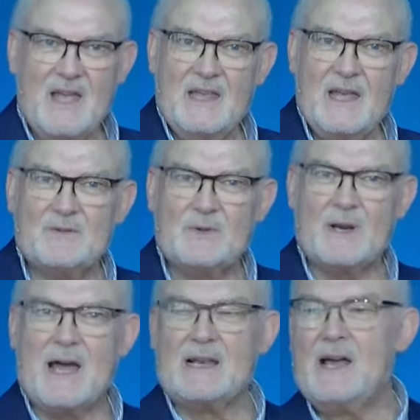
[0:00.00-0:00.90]
You ever thought,
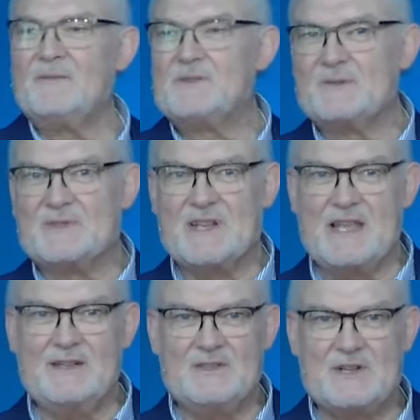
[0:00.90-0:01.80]
I'd love to have
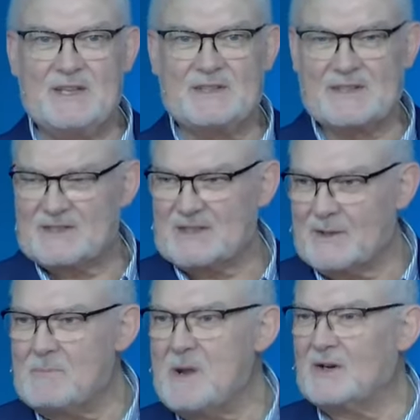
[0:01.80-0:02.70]
seen Jesus and
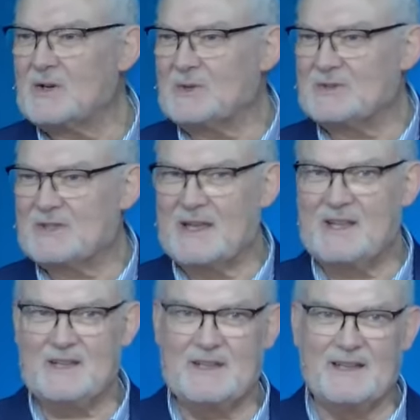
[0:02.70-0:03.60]
the miracles that
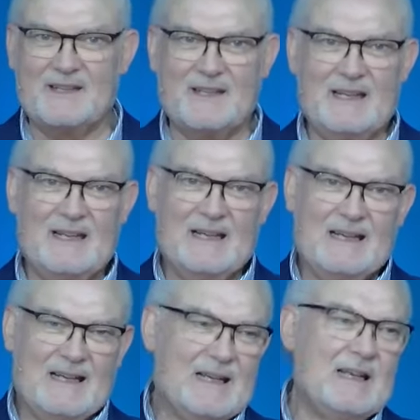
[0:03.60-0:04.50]
he did?
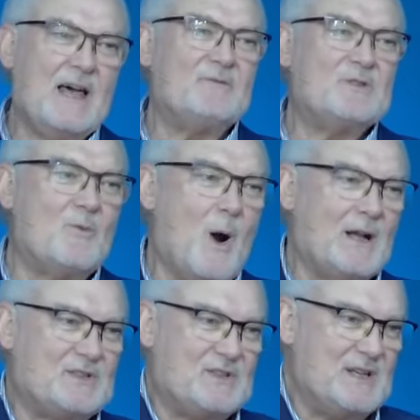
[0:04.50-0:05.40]
I'd love to
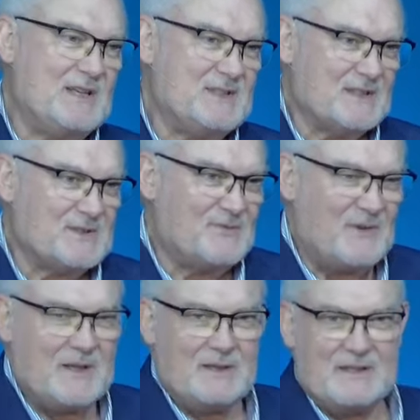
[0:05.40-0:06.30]
watch Jesus
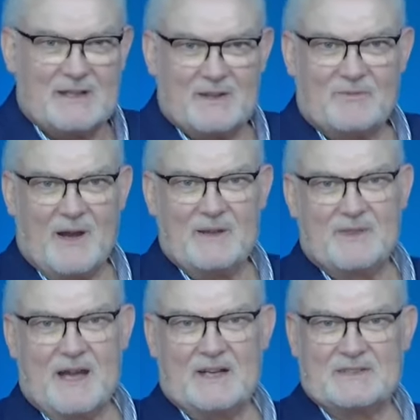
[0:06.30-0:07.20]
feed the
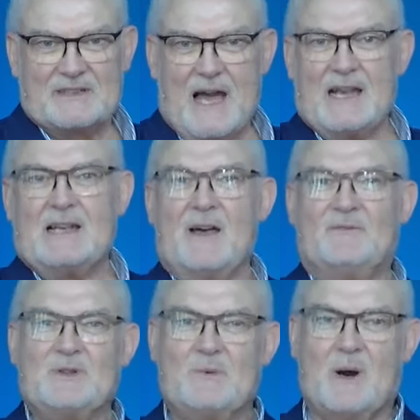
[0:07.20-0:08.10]
5,000. I'd
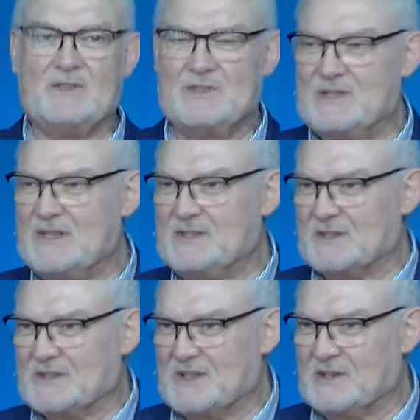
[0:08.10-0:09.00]
love to watch
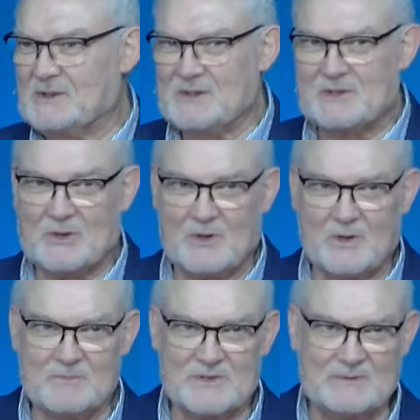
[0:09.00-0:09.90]
Jesus still the storms.